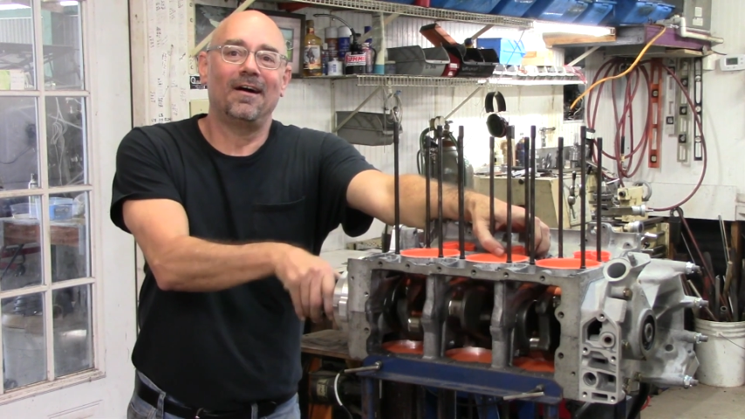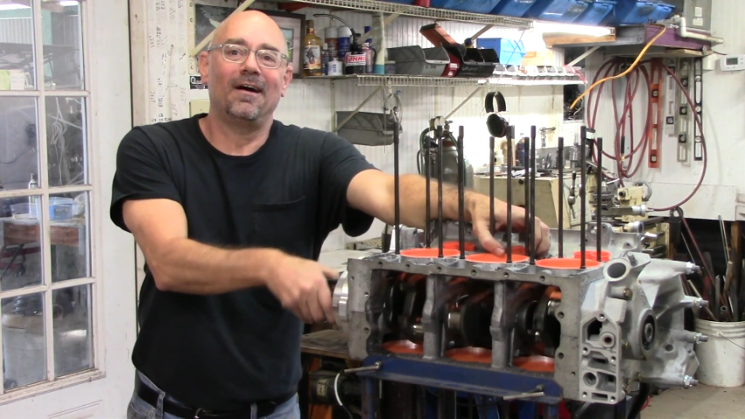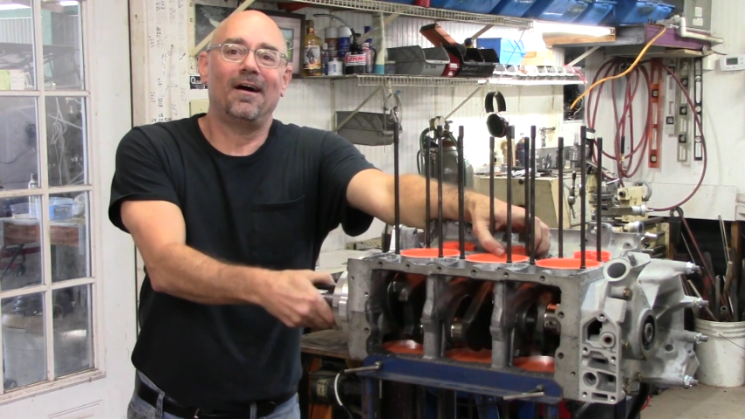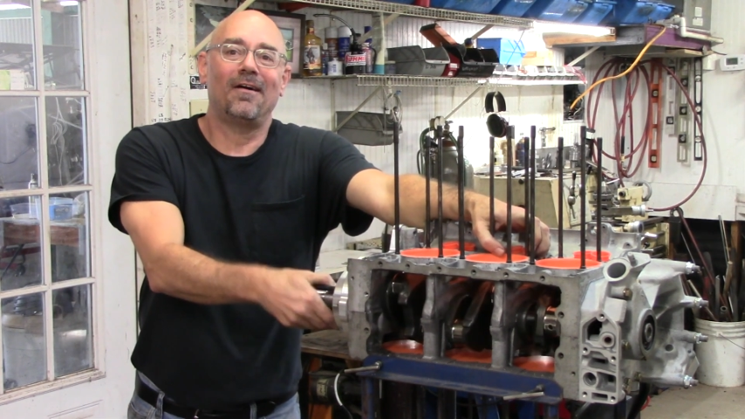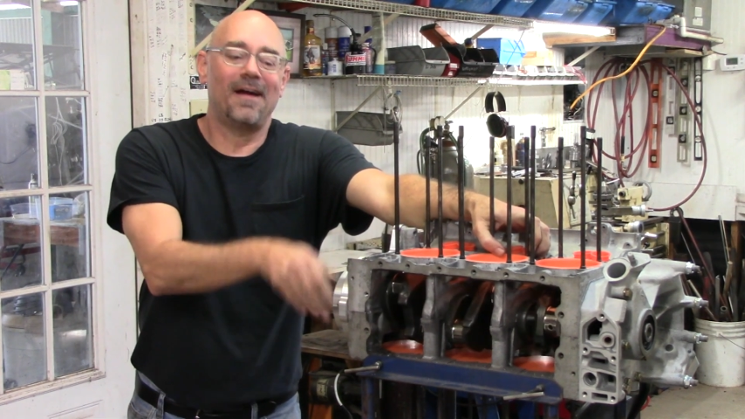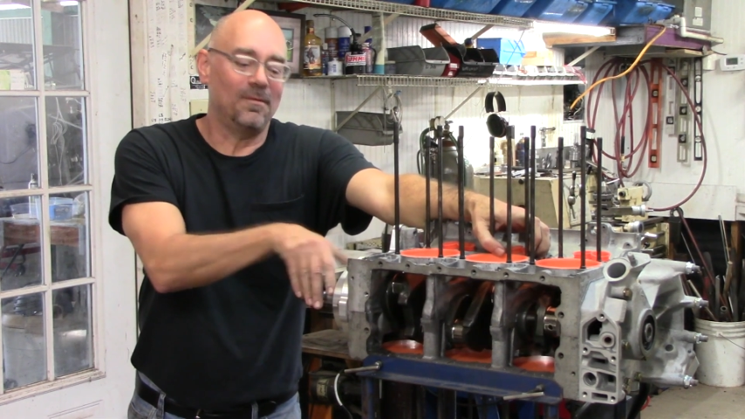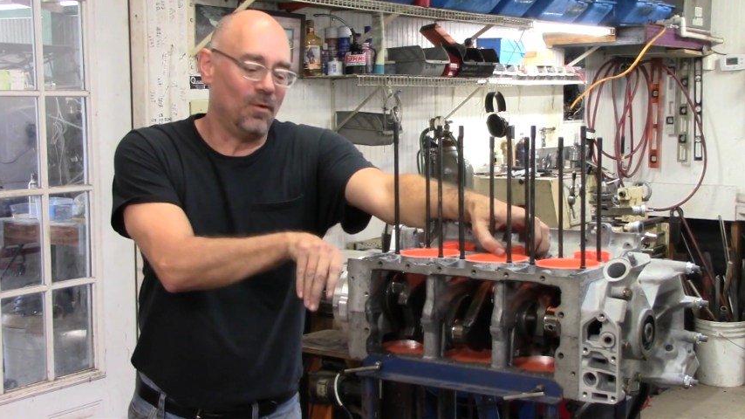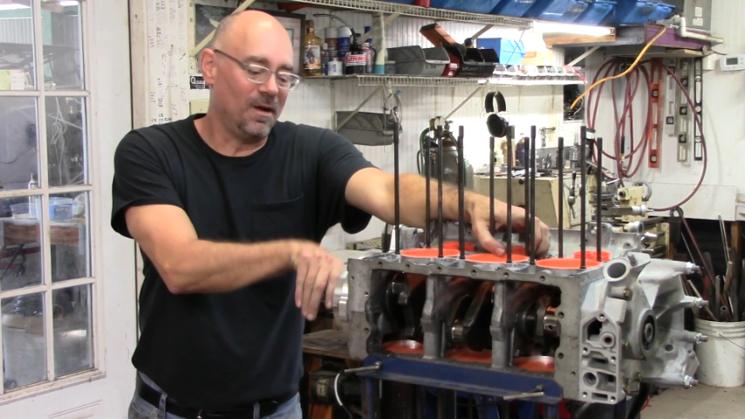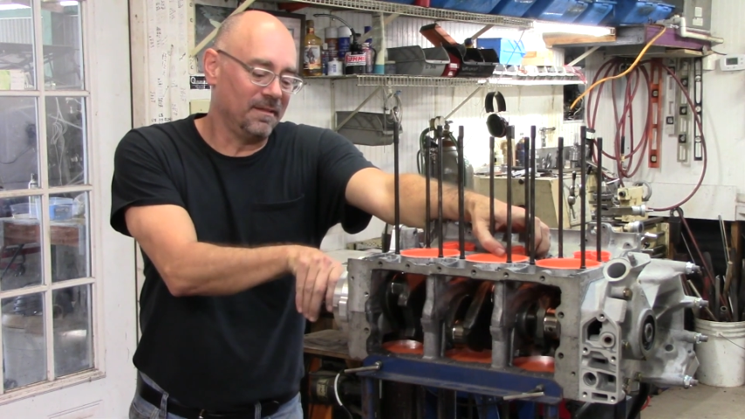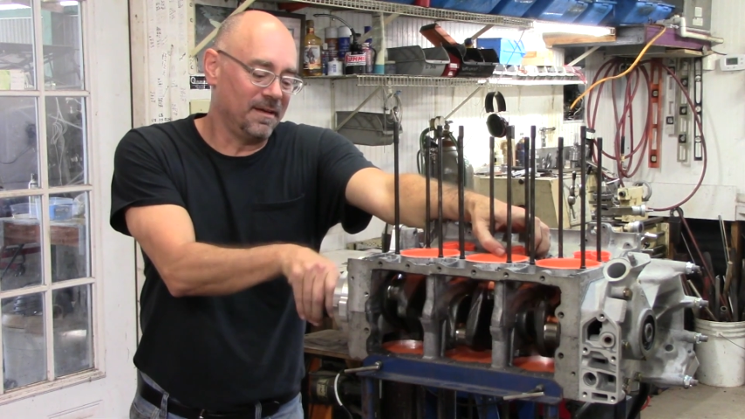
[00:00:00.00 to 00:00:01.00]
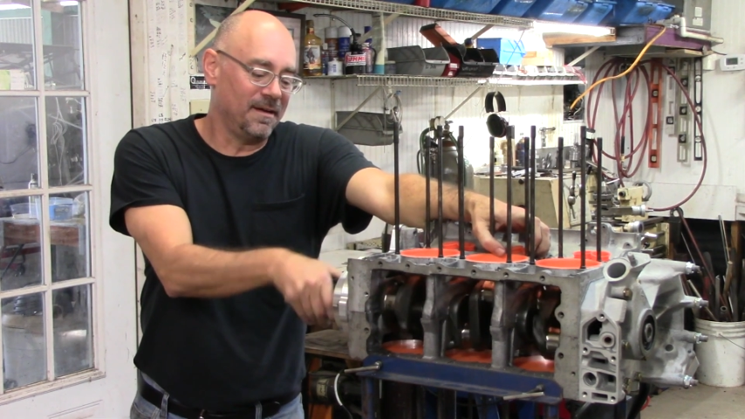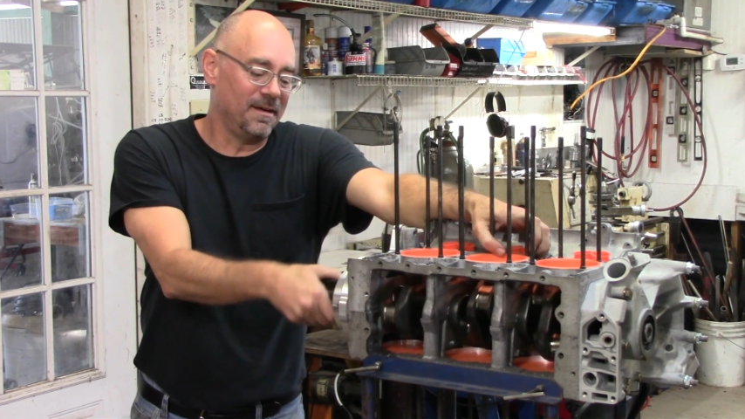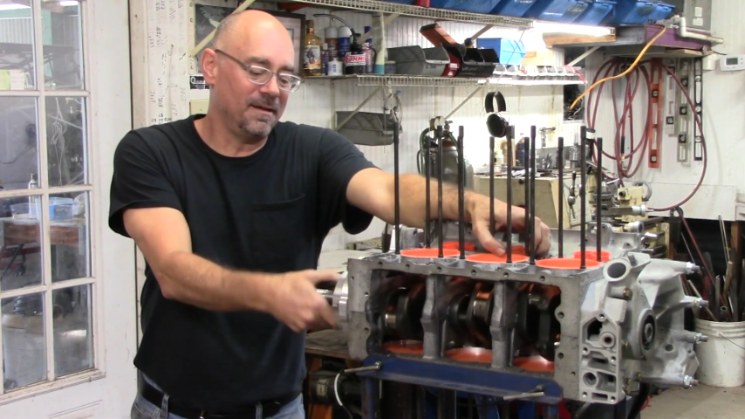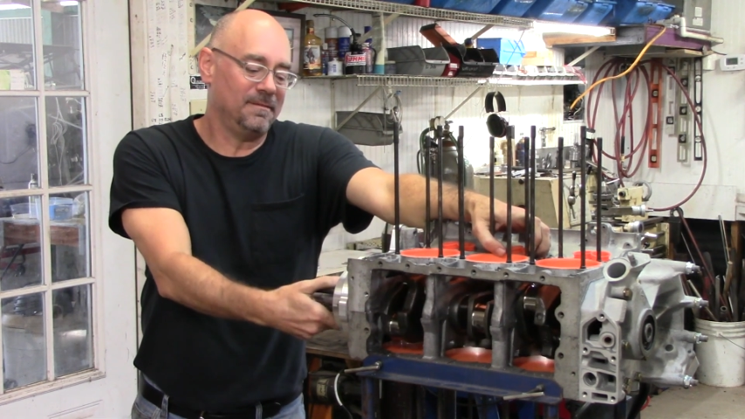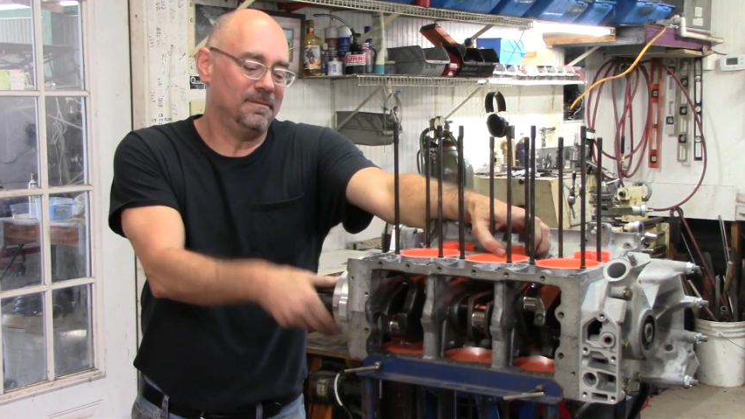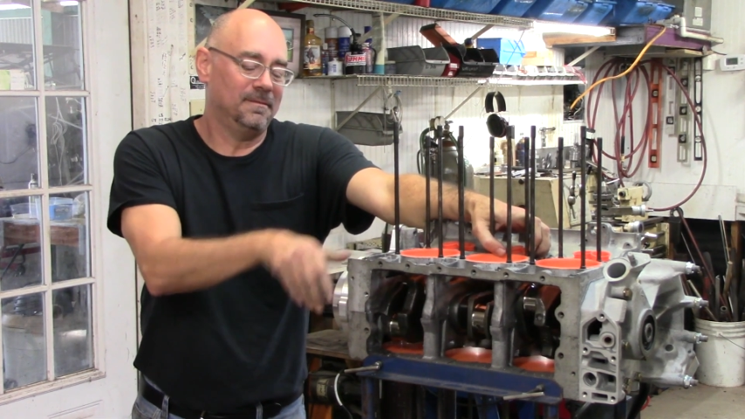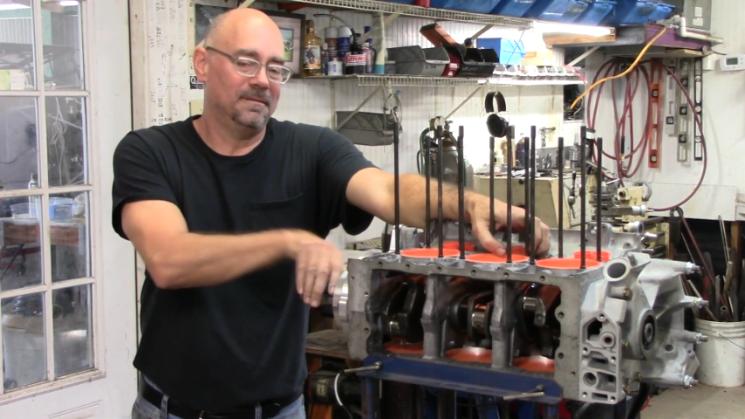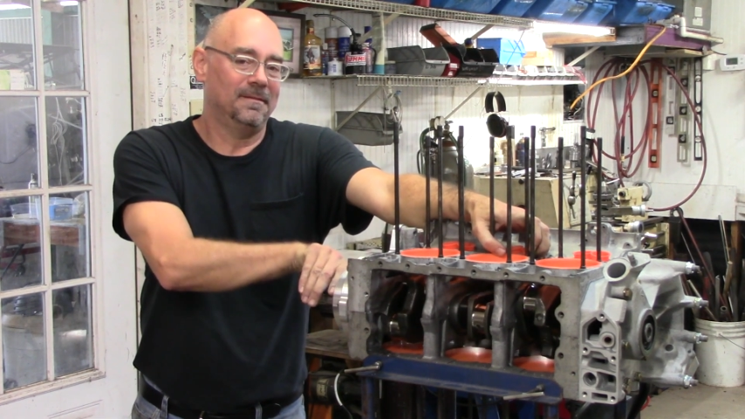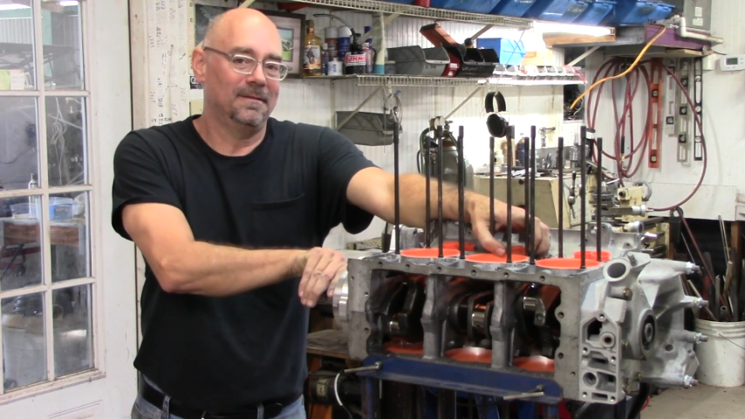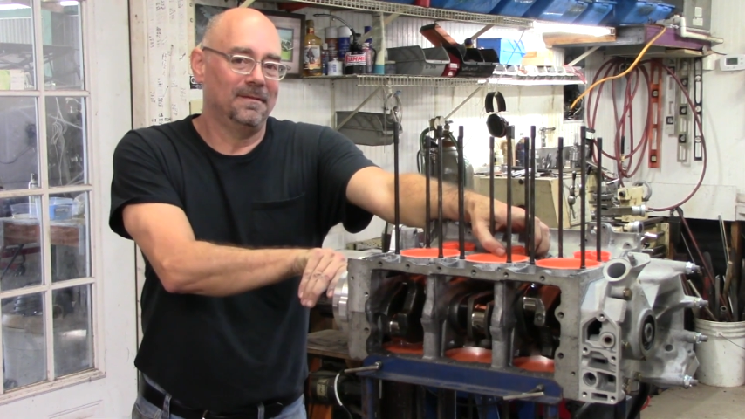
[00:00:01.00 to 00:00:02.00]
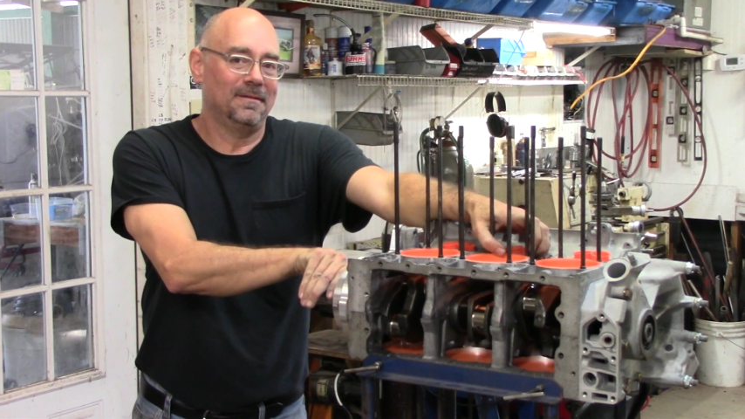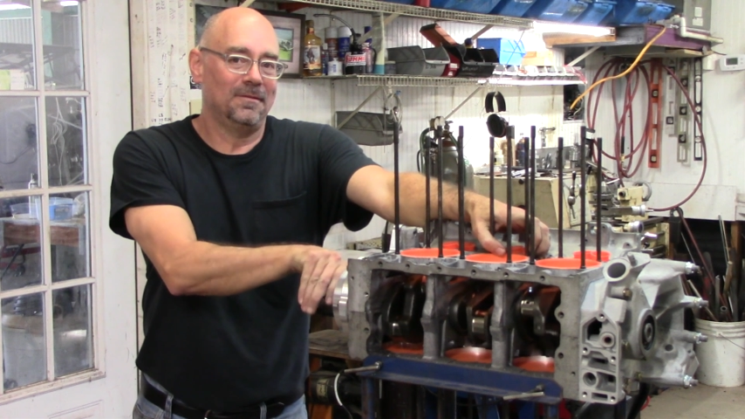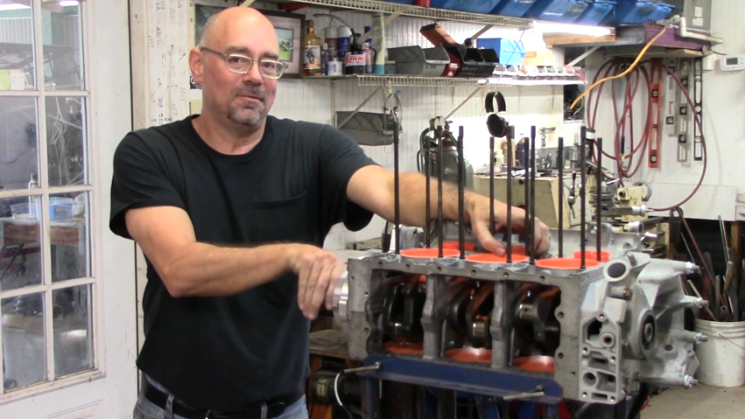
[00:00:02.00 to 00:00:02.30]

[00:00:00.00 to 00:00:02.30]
All right, well, you